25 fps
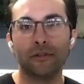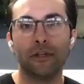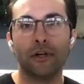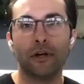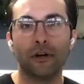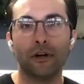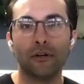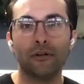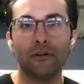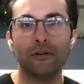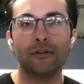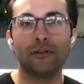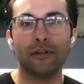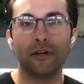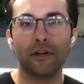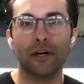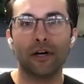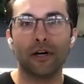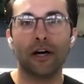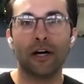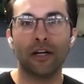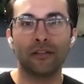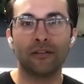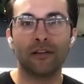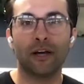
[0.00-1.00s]
You know,
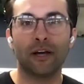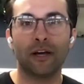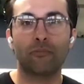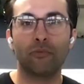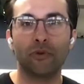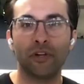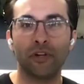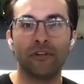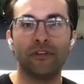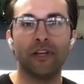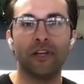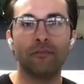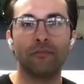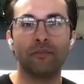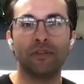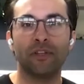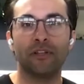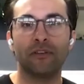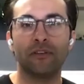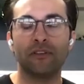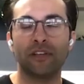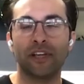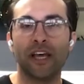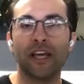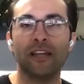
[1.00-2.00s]
I dug pretty deep
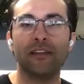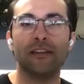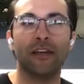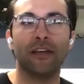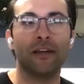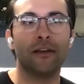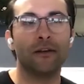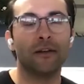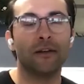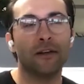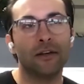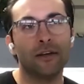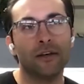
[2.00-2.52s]
to get there.